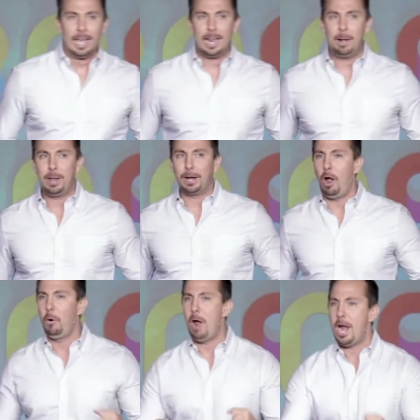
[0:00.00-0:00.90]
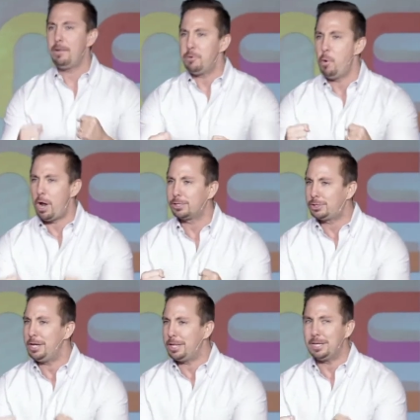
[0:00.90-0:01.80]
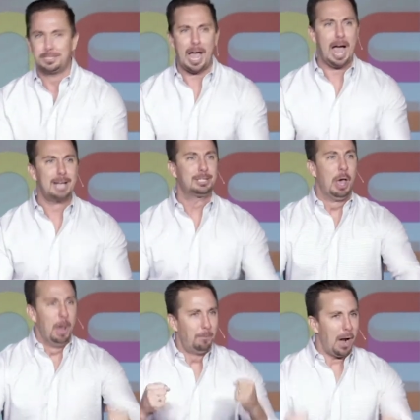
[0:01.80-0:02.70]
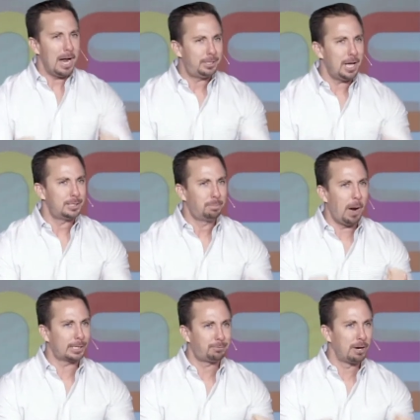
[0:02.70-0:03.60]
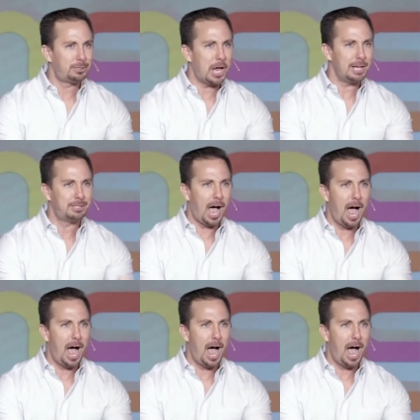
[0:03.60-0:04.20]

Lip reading: and I'm like, all right, if you want to see these guys, break these bricks for Jesus.